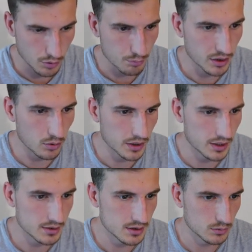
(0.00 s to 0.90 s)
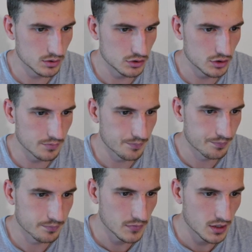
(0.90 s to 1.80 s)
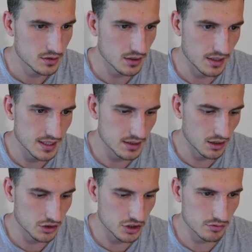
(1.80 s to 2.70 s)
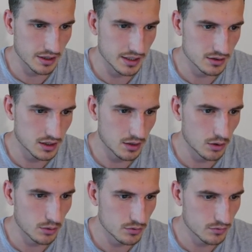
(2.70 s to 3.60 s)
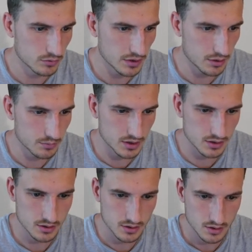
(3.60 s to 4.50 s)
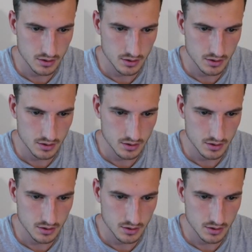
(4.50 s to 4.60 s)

I'm big on Kenny Stills this year. So yeah, these are last year's rankings. Look how low Devontae Adams is.